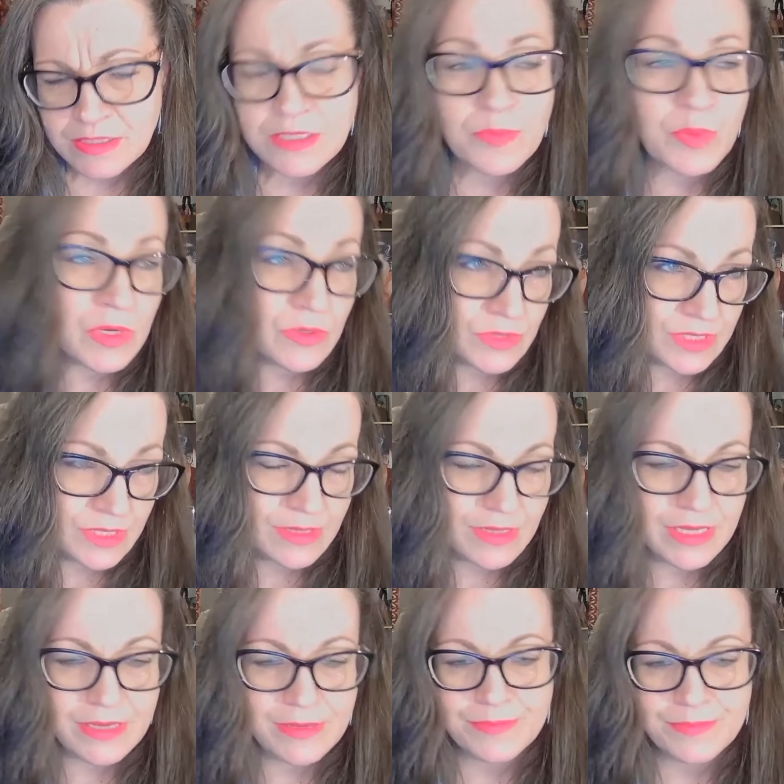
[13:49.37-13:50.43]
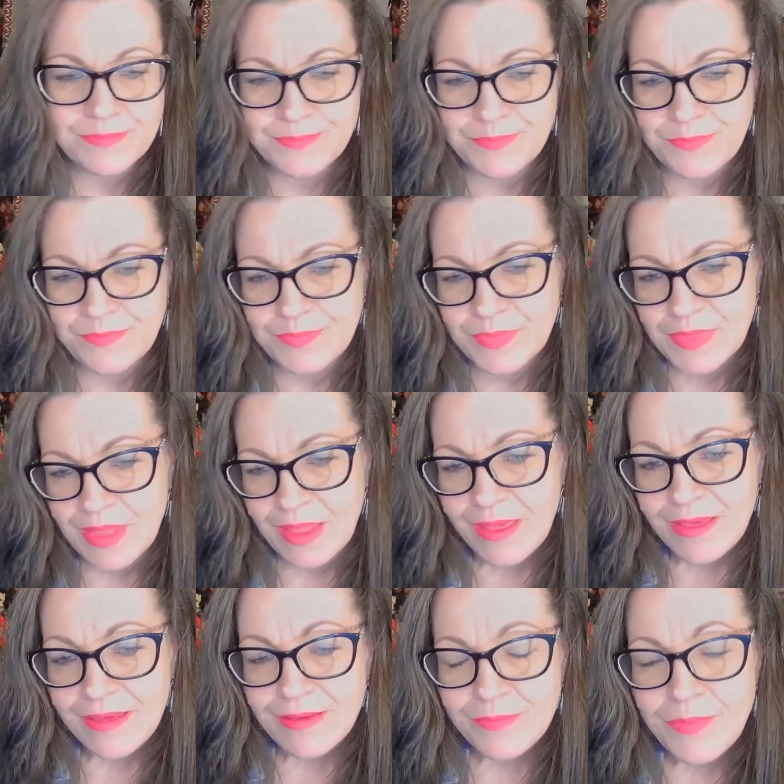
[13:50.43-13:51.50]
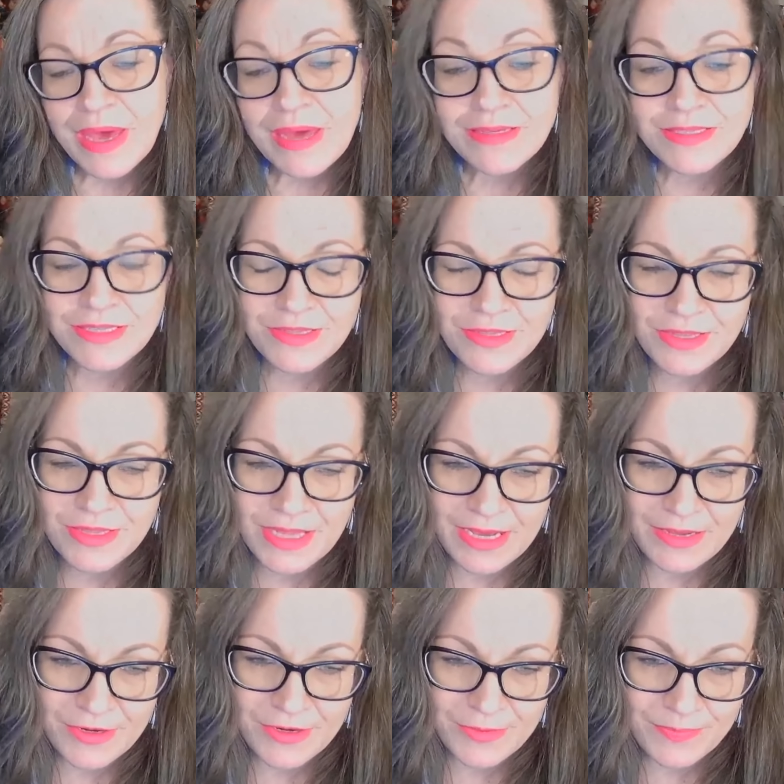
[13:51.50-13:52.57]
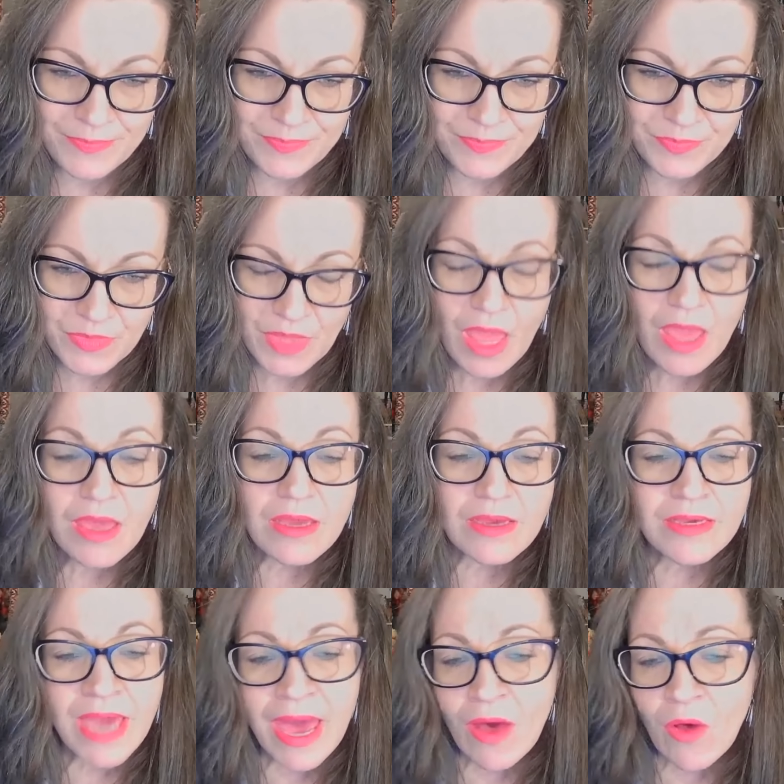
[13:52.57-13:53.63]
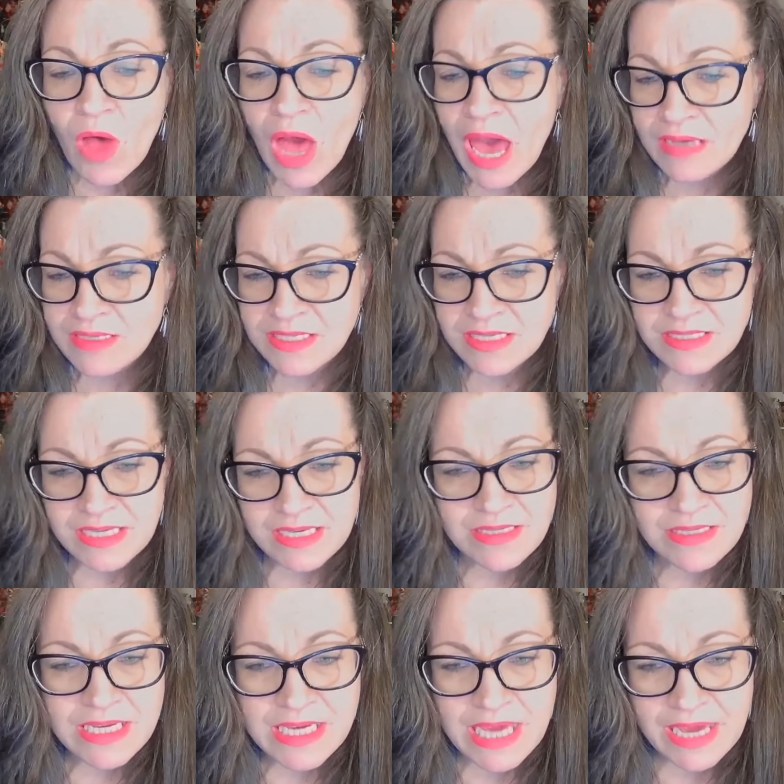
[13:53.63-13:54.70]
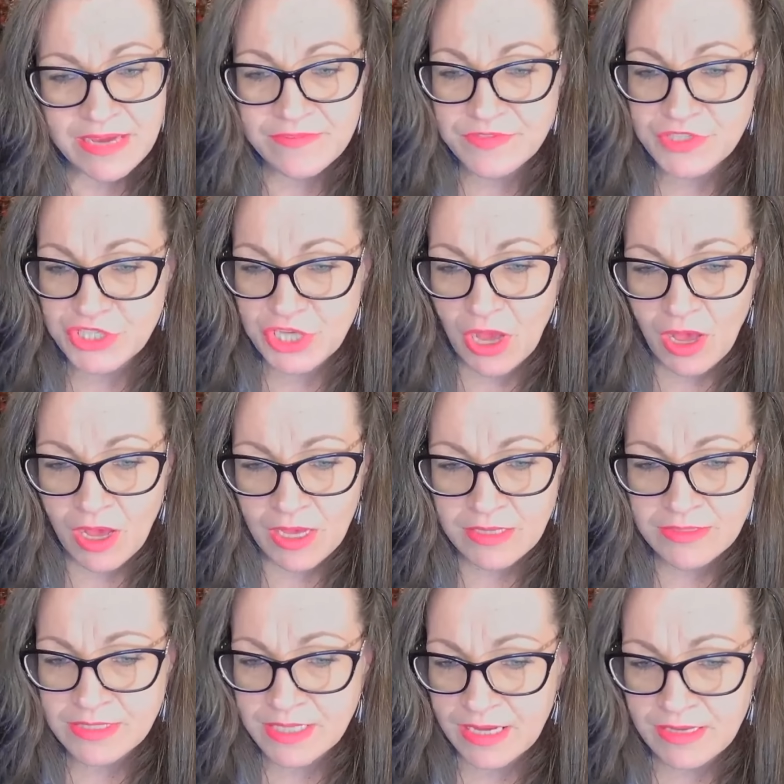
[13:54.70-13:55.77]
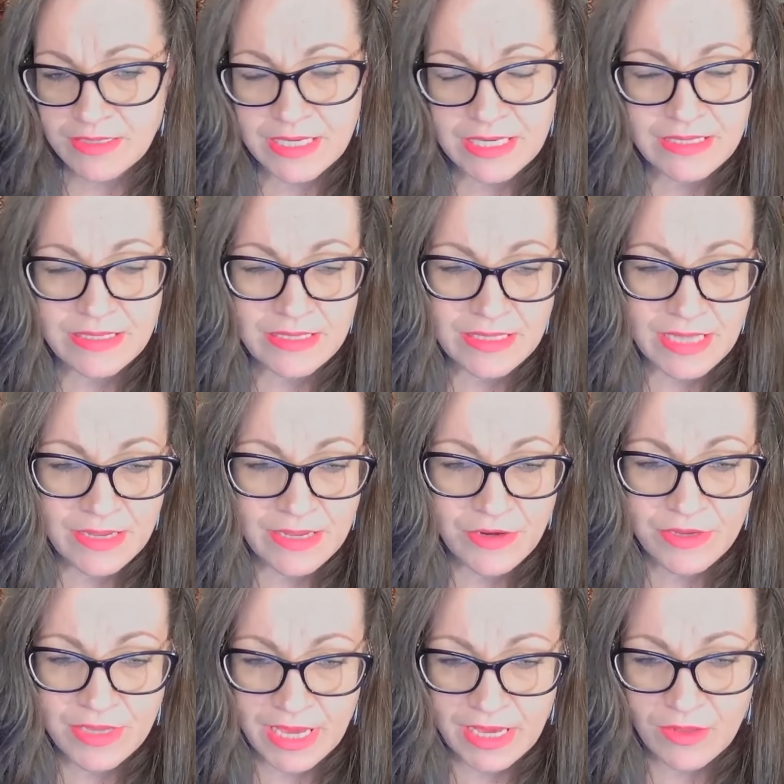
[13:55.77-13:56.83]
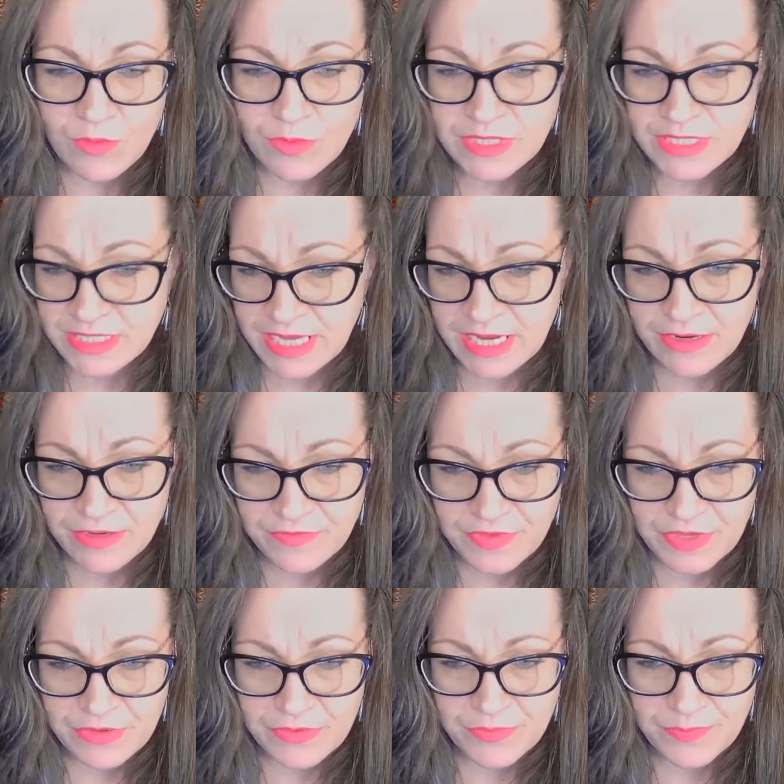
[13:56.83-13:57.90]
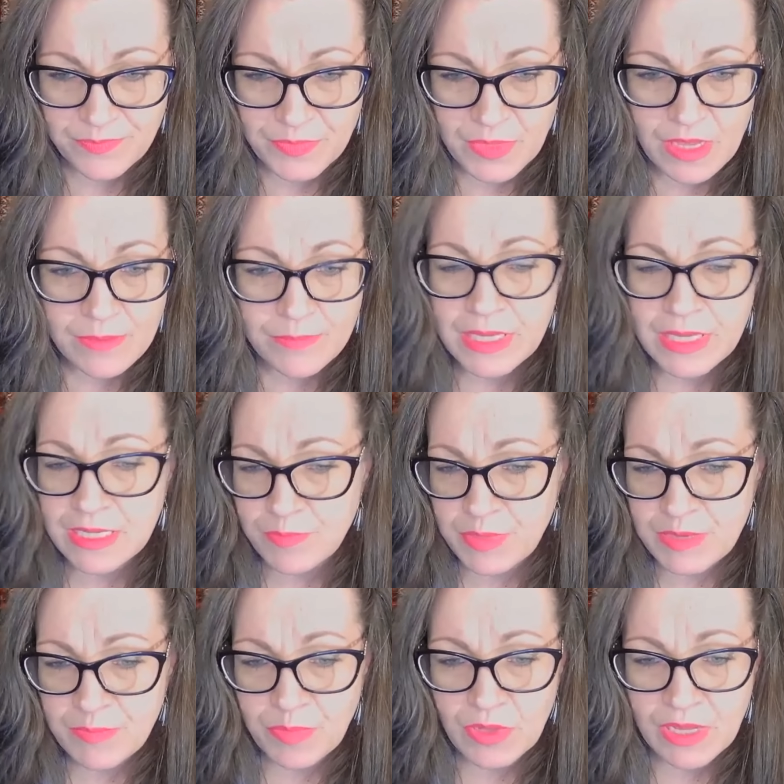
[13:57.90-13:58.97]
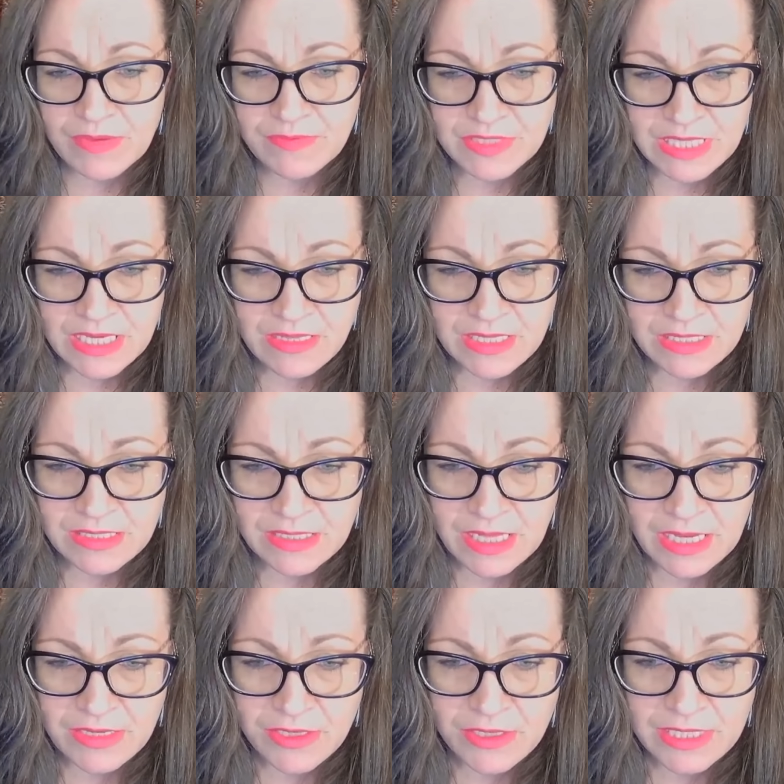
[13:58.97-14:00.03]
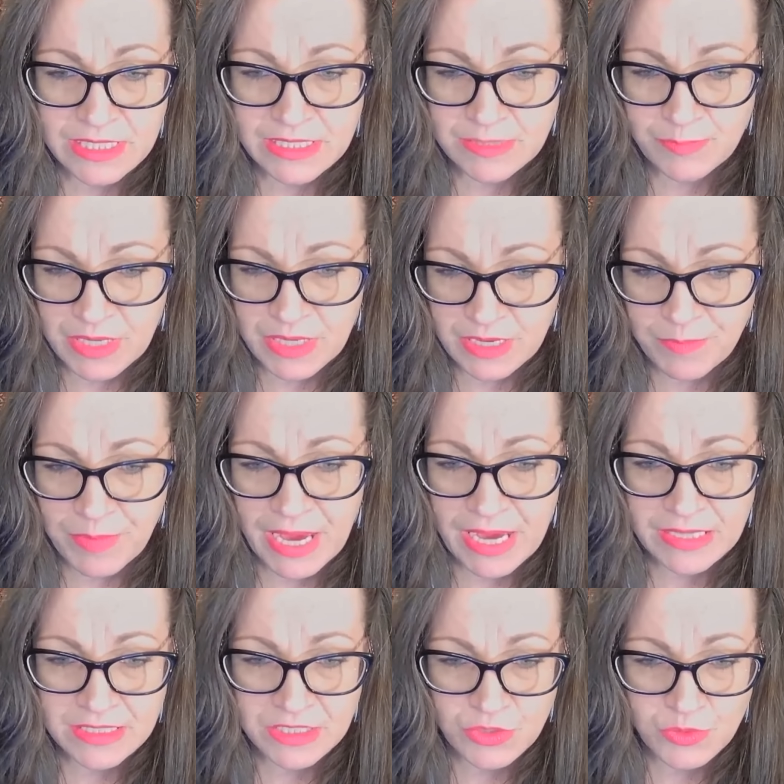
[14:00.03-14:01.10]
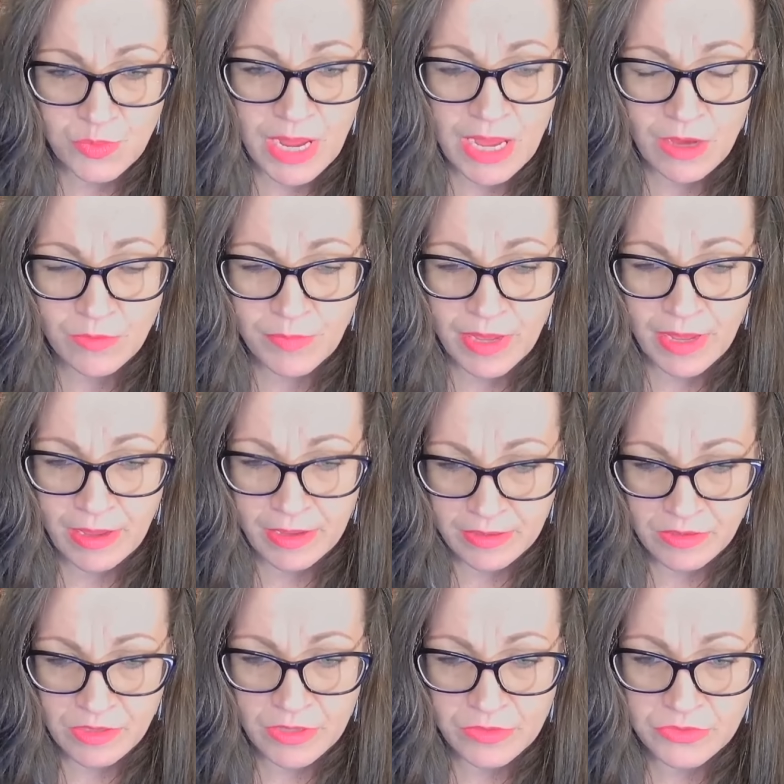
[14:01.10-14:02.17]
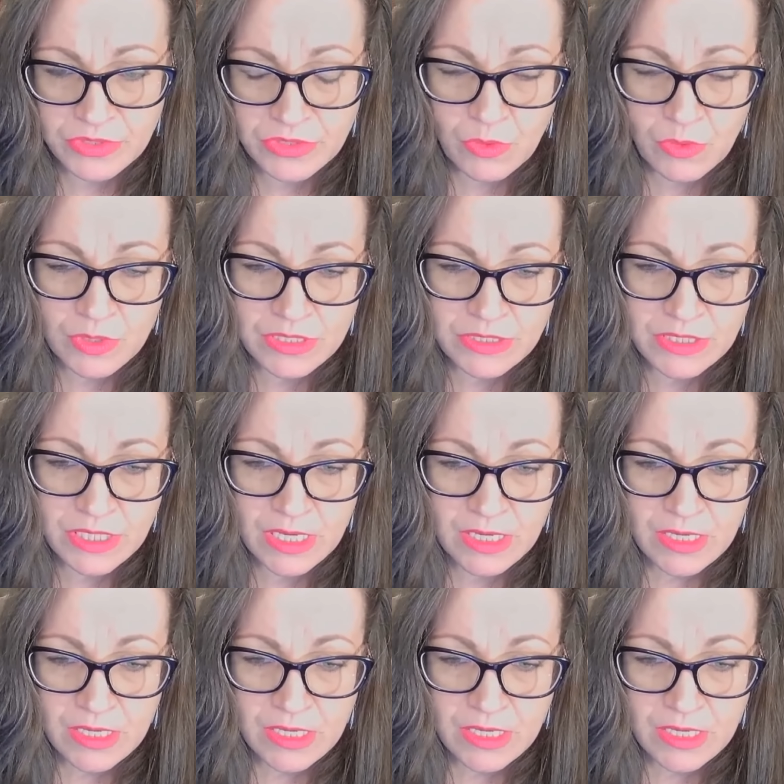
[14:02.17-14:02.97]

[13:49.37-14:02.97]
Supposedly. Back to the letter. Gail accidentally gave John Daly the letter. Gail was scared of you. Many people have seen this letter. It's being passed around behind closed doors.